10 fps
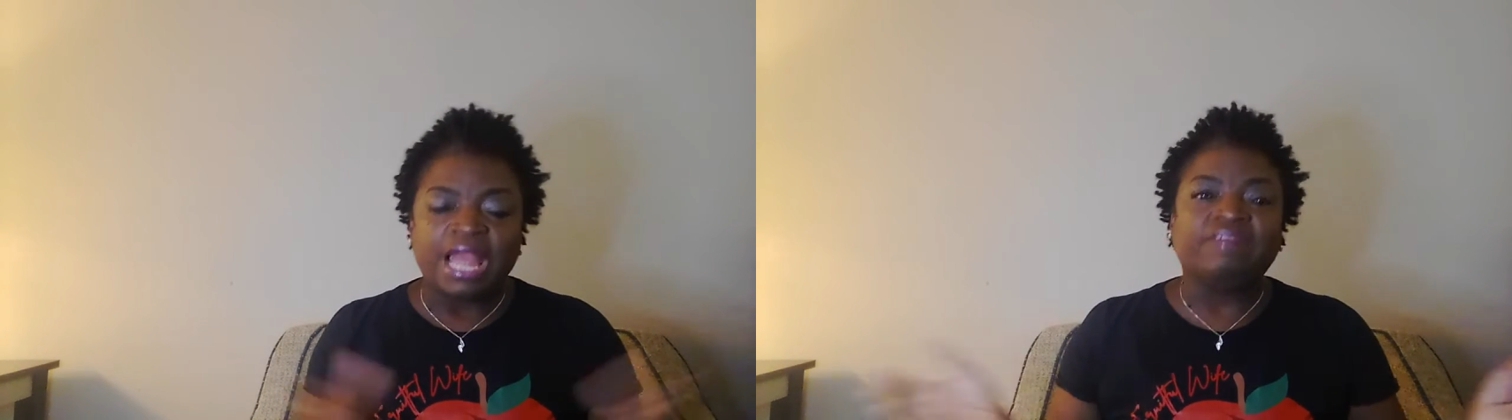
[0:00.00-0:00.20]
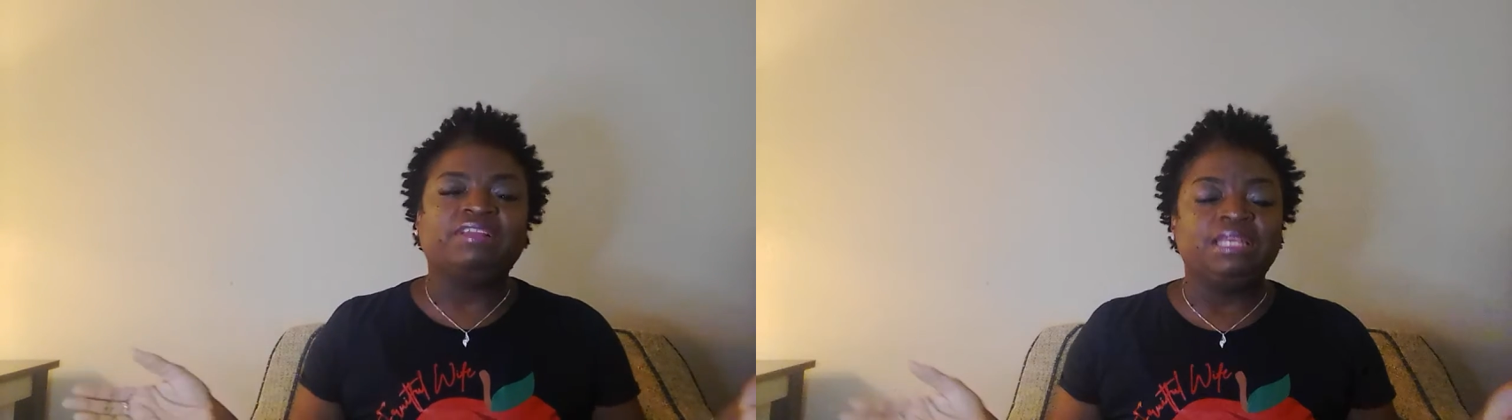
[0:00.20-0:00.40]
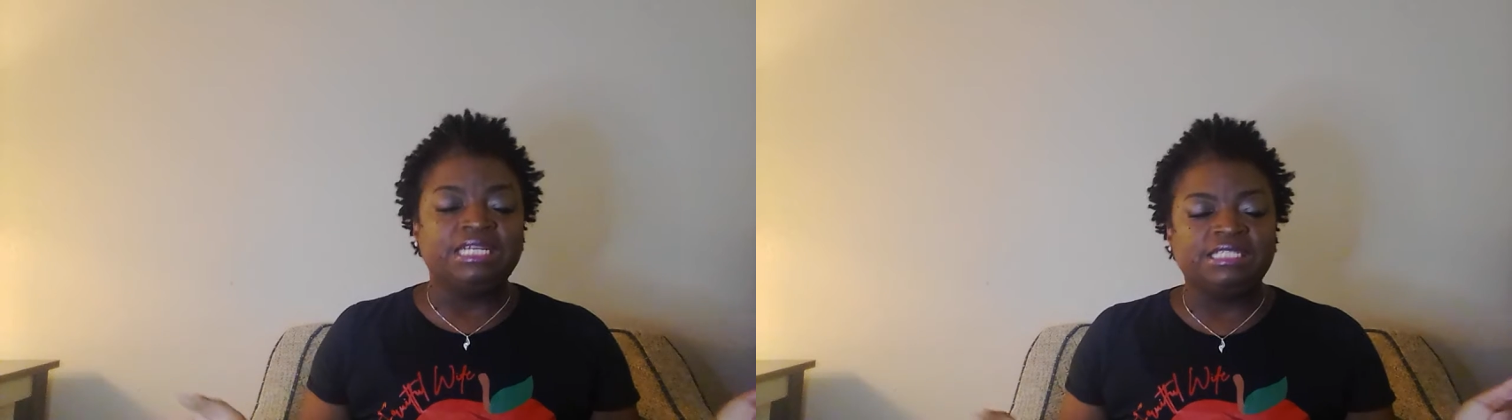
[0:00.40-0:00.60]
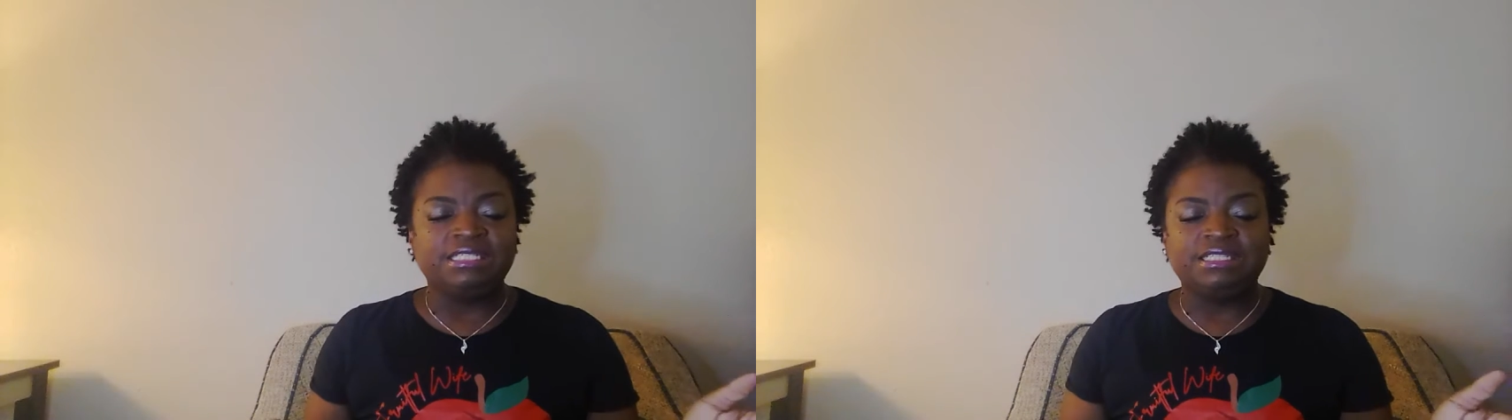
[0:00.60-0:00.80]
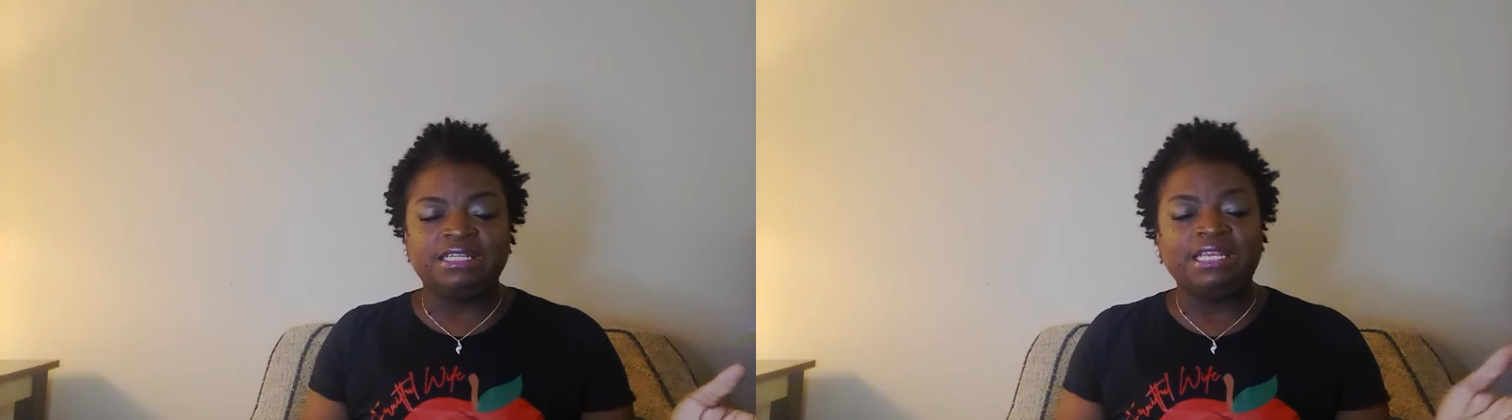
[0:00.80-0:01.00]
After
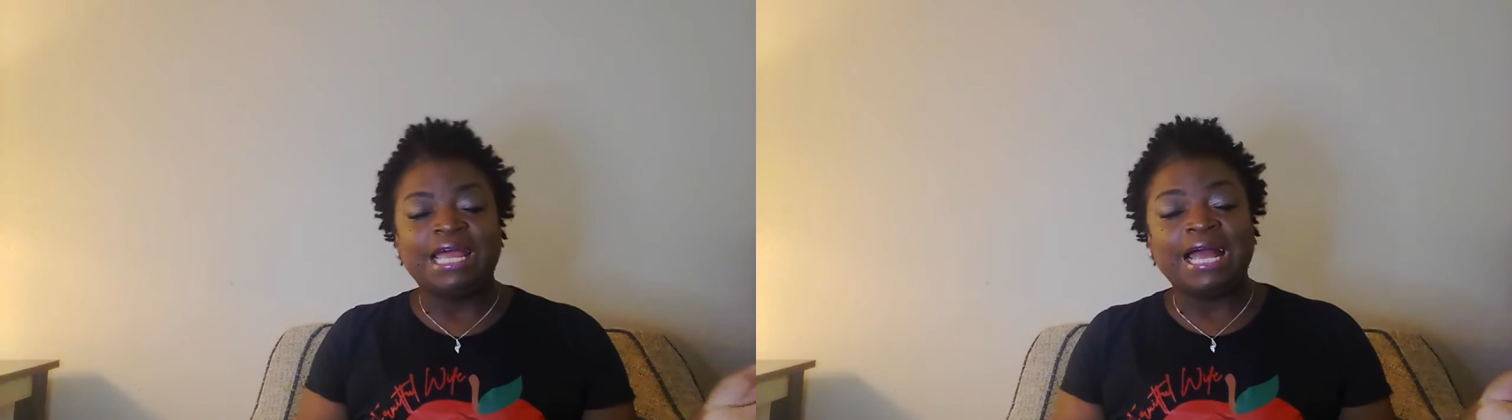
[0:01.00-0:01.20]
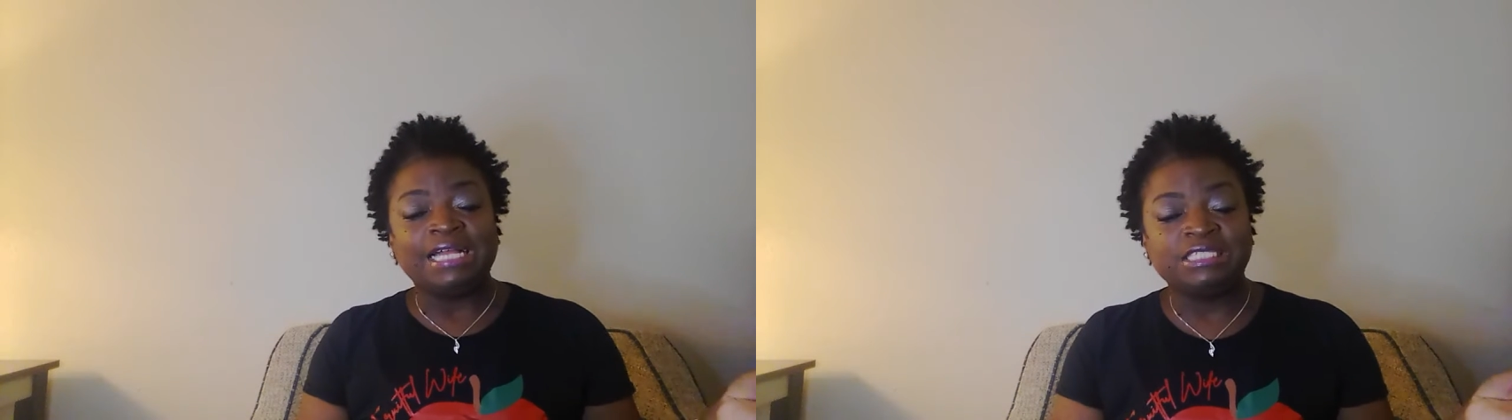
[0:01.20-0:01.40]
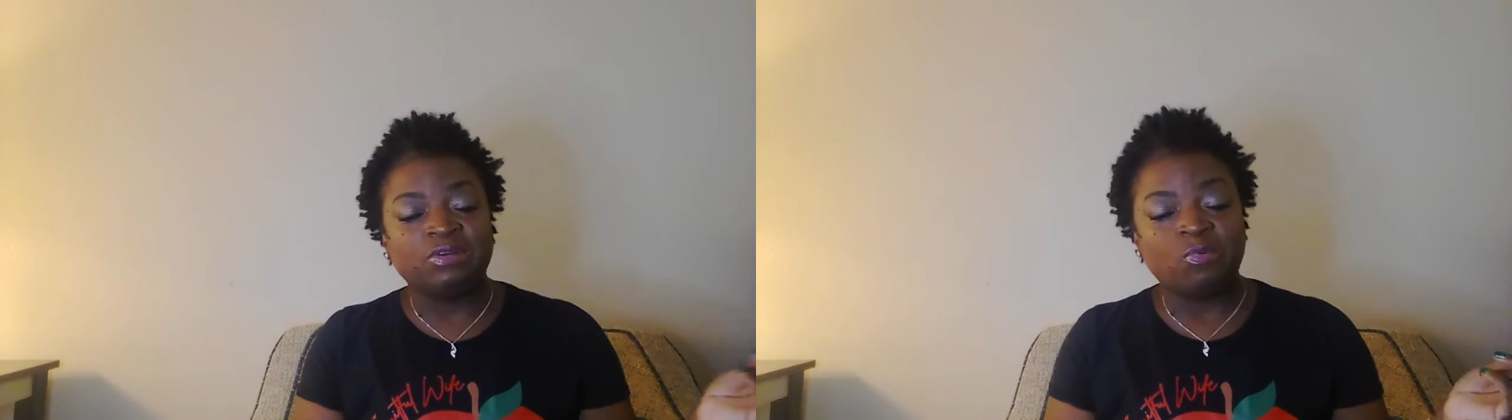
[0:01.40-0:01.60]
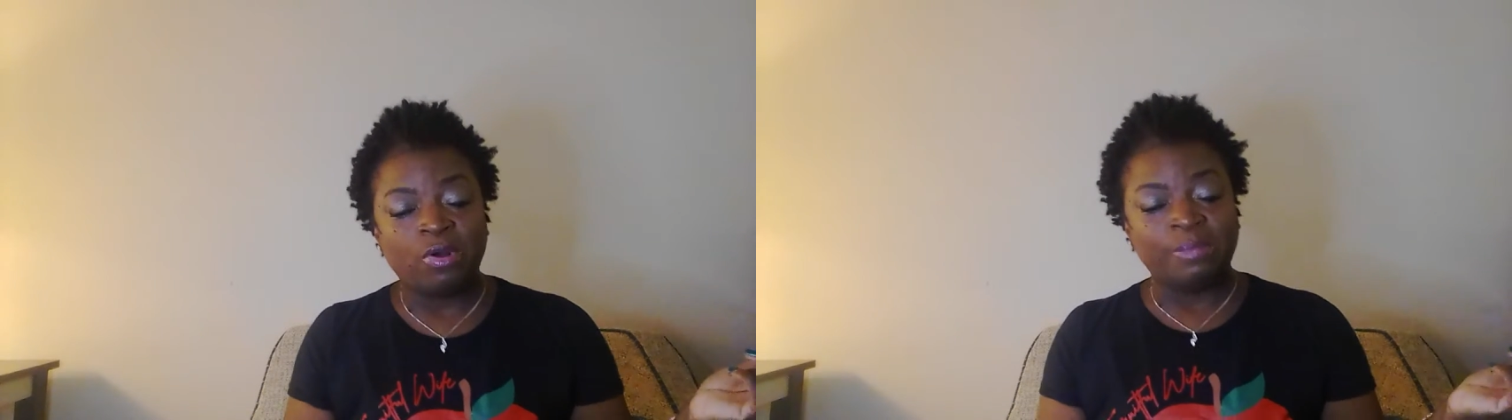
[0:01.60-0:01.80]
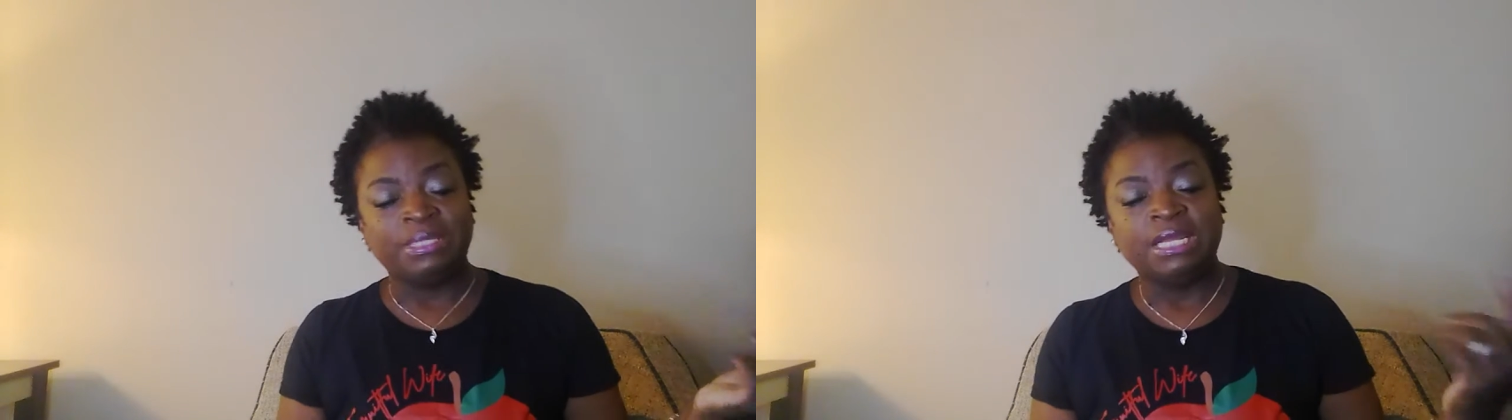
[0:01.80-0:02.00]
listening to the lies, the
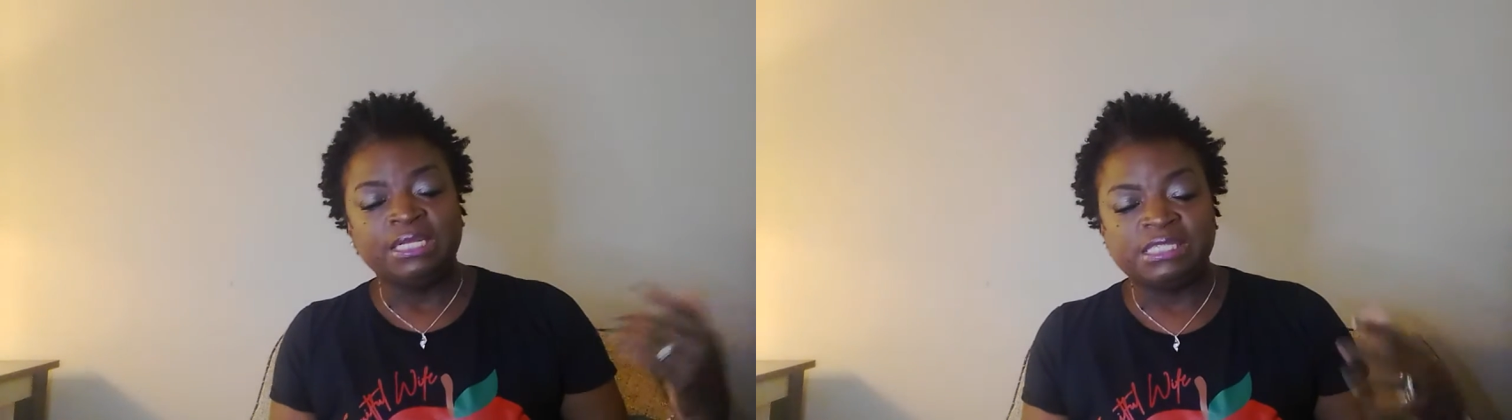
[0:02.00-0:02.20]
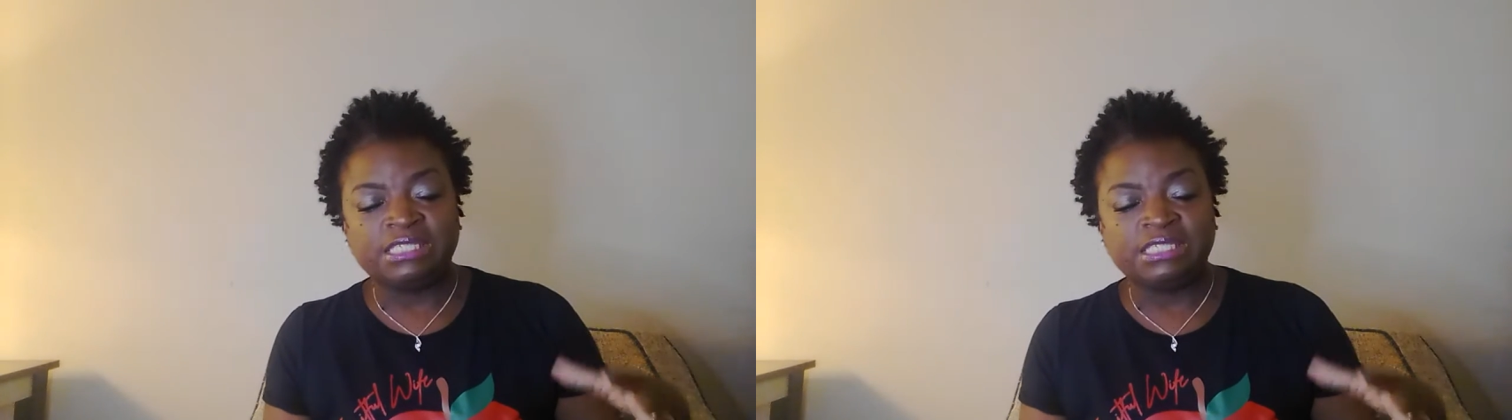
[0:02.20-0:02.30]
woman